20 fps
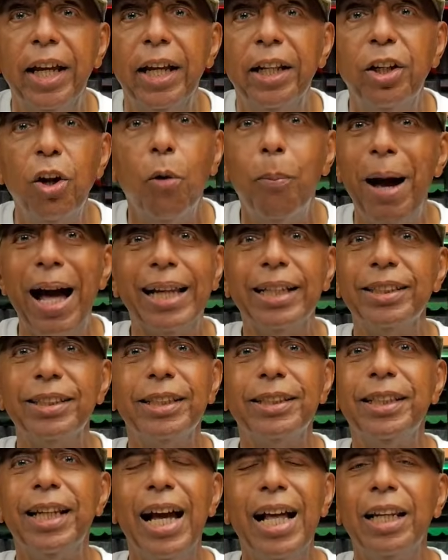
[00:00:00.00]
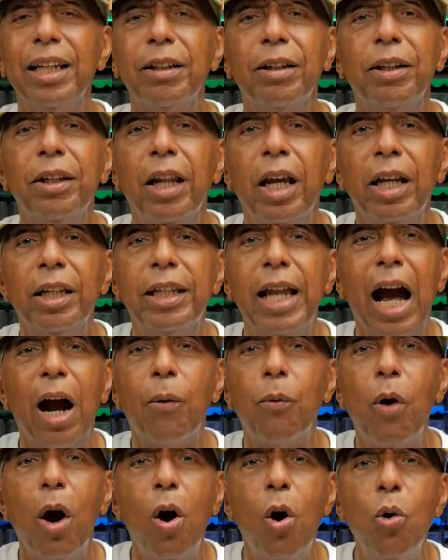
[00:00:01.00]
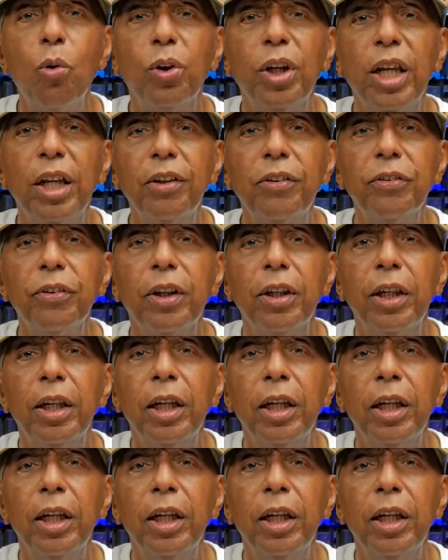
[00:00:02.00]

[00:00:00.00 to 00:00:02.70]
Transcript: Nobody's telling Tyrone this.